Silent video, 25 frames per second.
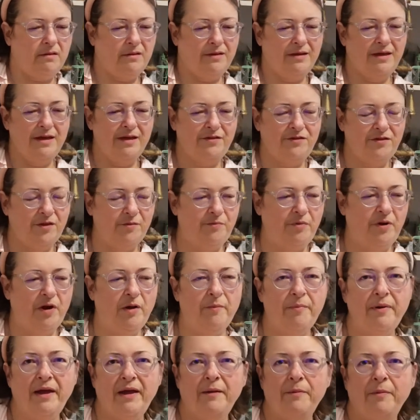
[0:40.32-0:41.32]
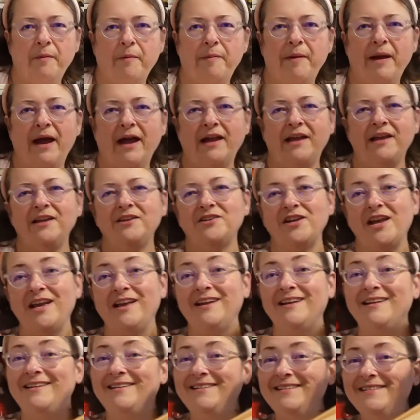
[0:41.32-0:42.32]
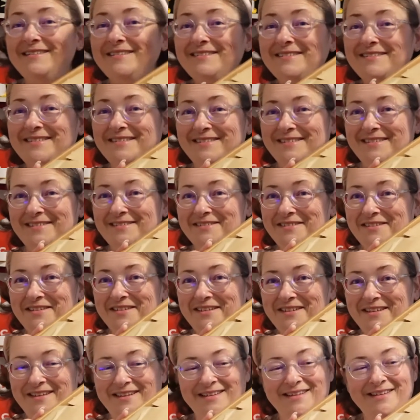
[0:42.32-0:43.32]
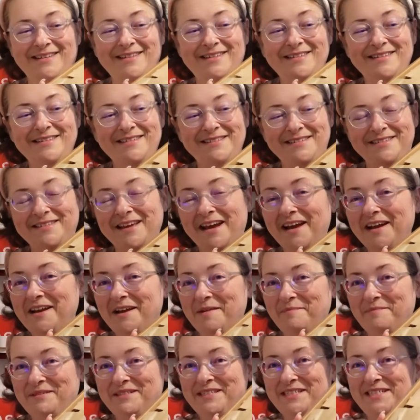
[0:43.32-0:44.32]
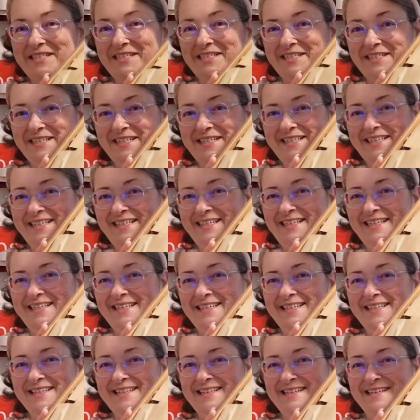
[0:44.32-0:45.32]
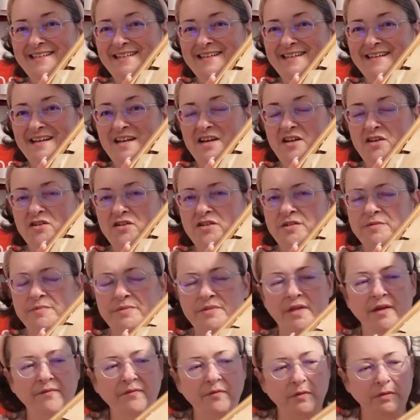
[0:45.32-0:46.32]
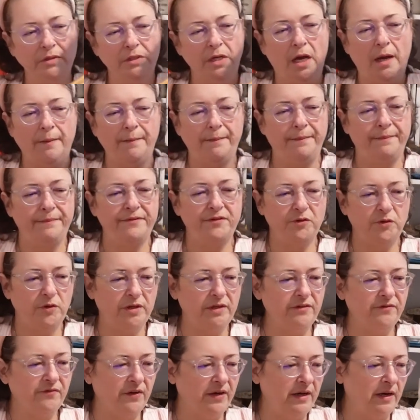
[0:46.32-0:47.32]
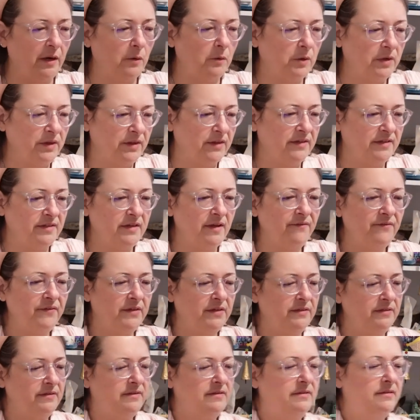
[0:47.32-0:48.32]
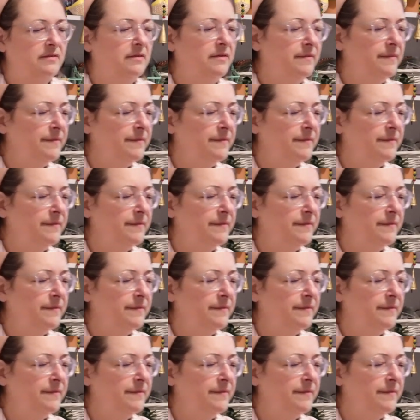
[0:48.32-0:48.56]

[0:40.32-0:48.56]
It's a brown paper package, and it is, look, it is tied up in string. And there's some stuff on top. So let's find out what the stuff is.